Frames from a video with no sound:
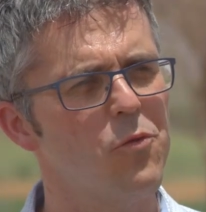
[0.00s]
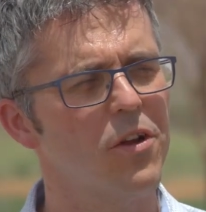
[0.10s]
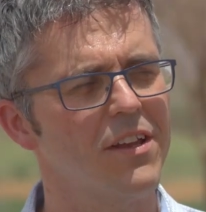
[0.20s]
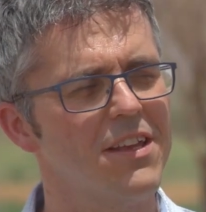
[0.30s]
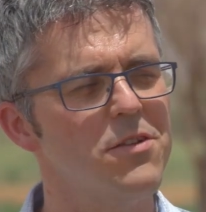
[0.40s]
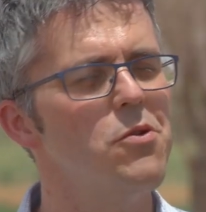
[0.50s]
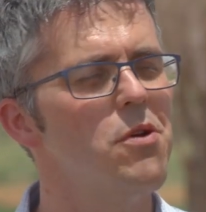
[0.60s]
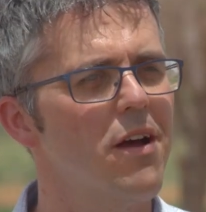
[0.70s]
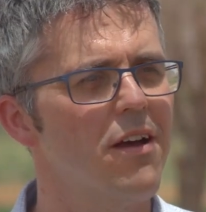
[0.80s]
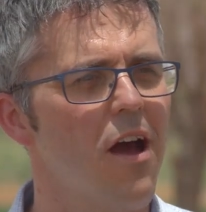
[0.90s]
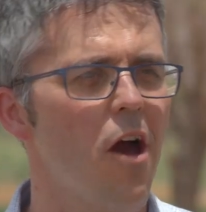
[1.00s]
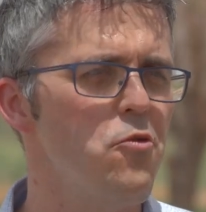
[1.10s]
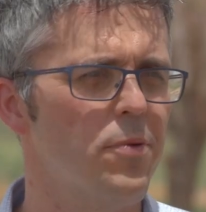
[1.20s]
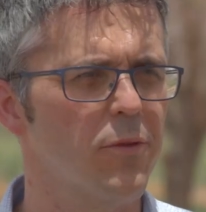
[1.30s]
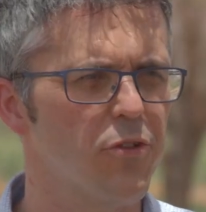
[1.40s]
what are you
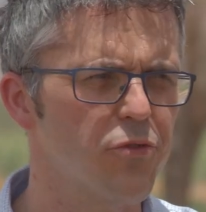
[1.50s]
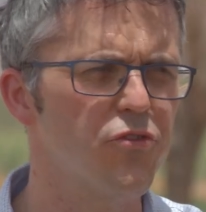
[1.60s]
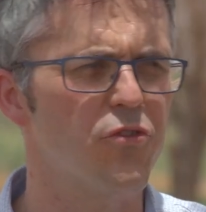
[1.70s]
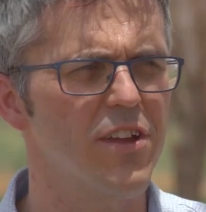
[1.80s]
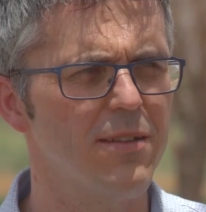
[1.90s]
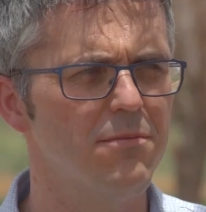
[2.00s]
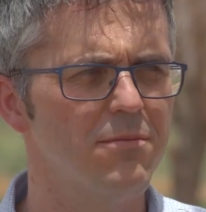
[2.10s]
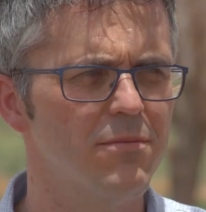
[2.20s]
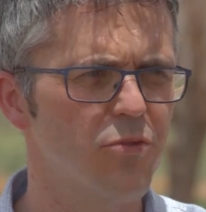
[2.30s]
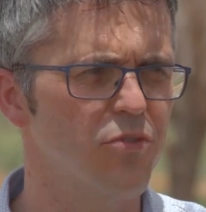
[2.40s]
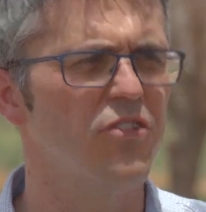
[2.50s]
hoping? What's your dream to